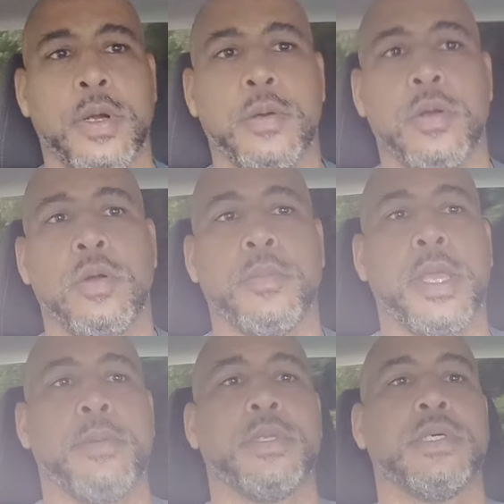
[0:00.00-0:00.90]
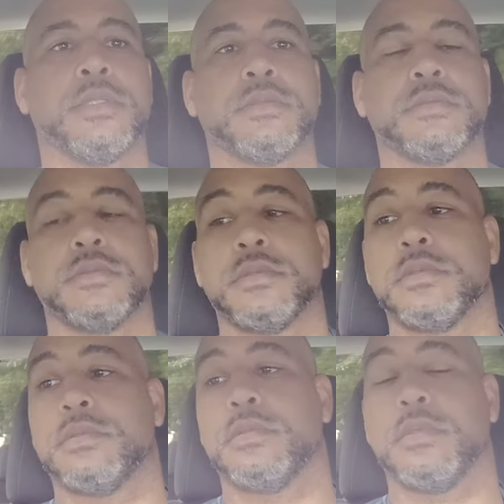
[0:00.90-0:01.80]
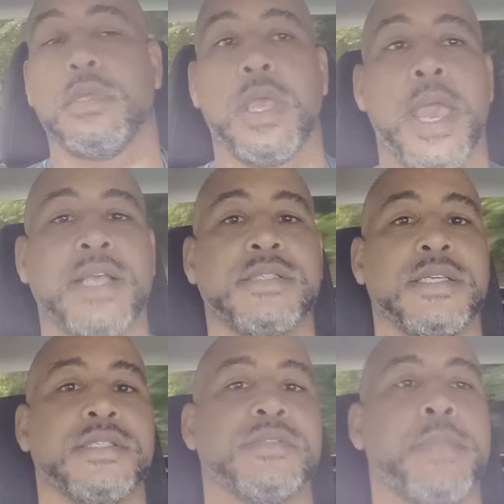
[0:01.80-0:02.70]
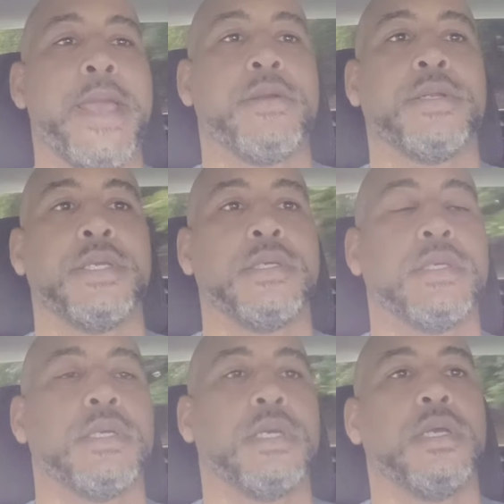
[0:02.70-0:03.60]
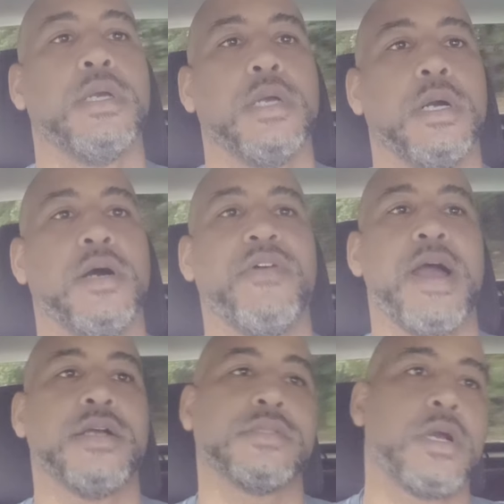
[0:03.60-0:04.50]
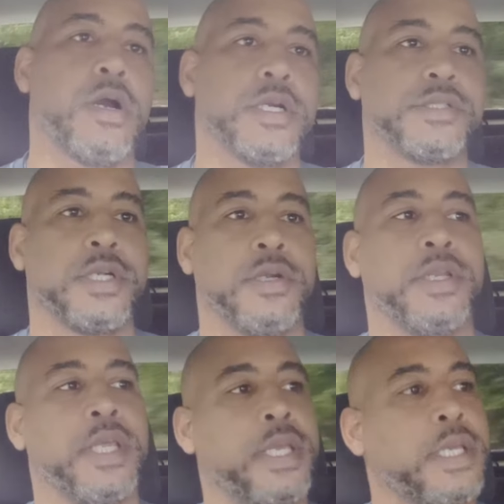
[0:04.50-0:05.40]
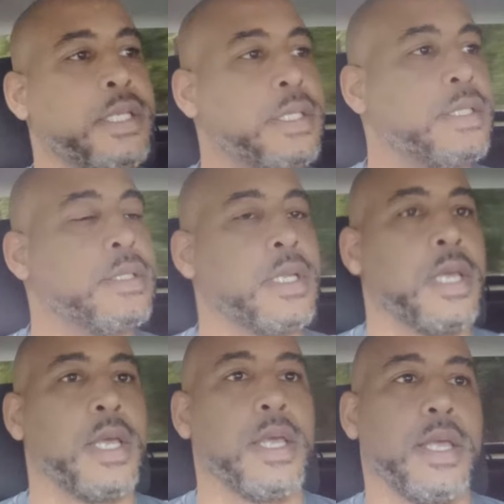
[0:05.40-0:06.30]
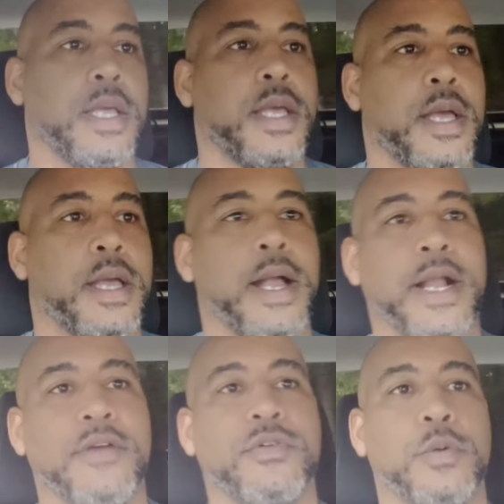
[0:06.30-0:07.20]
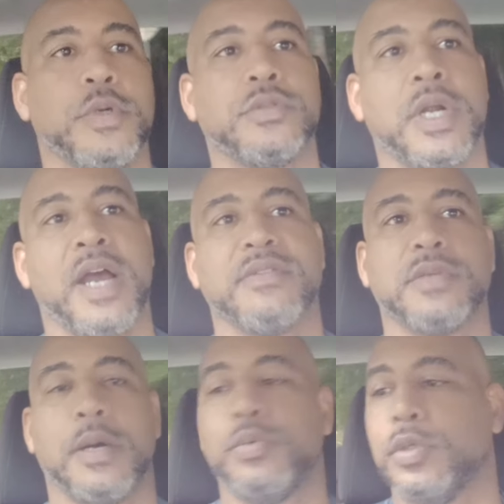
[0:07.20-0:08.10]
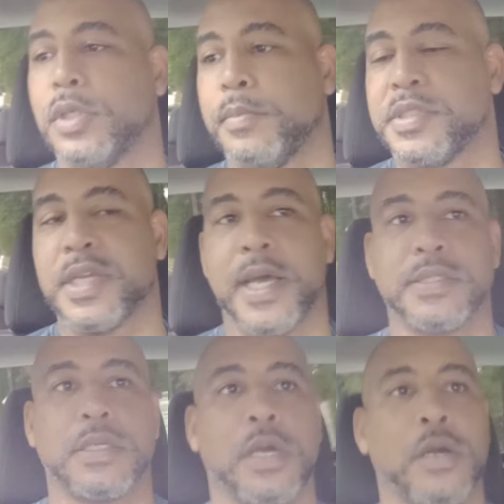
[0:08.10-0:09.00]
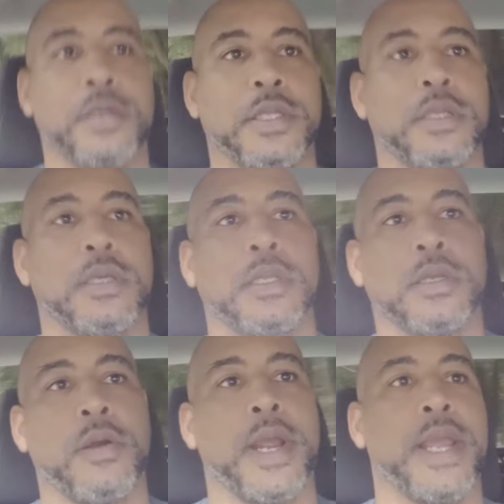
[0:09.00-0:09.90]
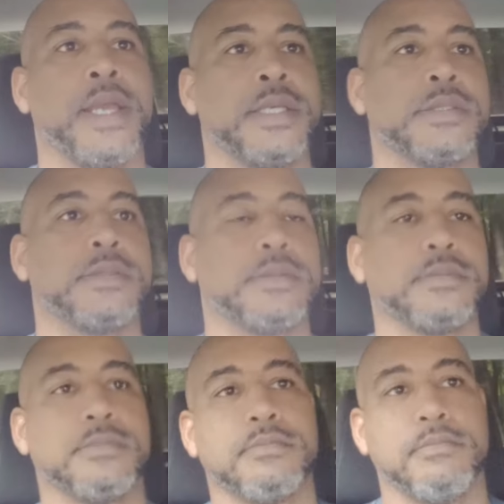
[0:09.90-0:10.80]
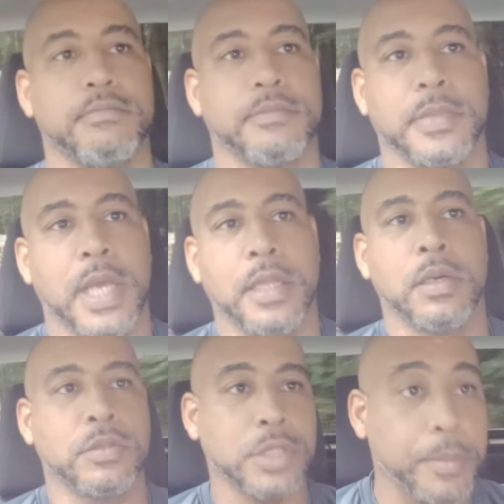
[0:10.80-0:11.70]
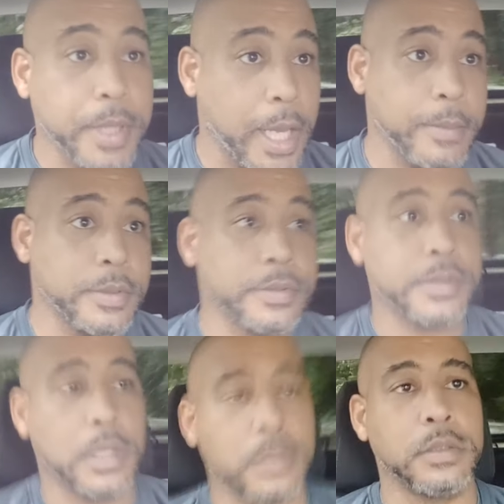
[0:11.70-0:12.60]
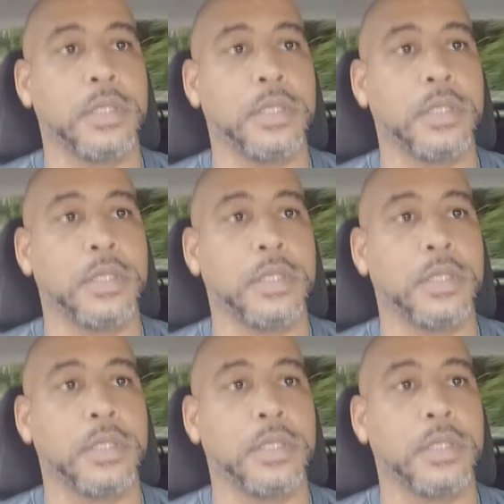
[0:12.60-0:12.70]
were going to be able to access his battery of how his car is turned in. And I got four-wheel drive, so I pulled up beside his car in the grass. Got long jumper cables, so